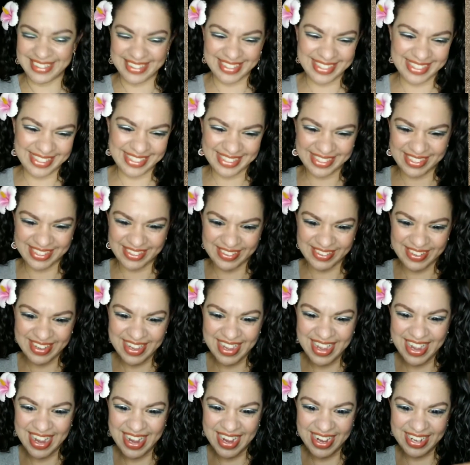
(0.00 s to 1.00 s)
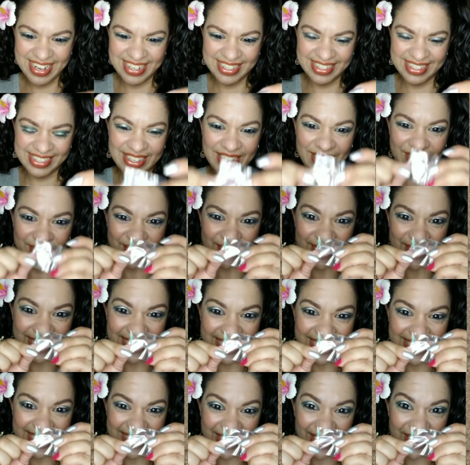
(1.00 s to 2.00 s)
so I just got
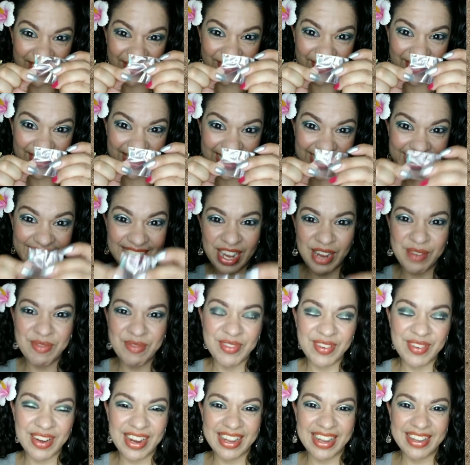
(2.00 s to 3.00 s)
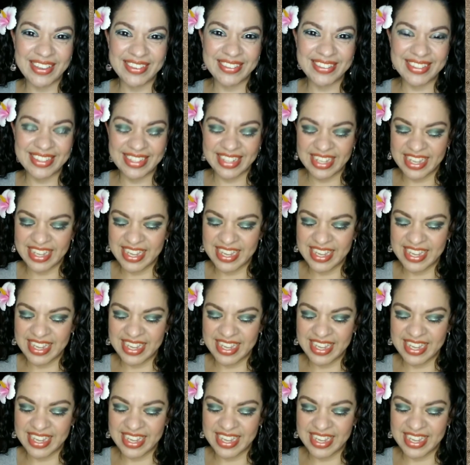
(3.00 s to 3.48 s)
one charm this time around.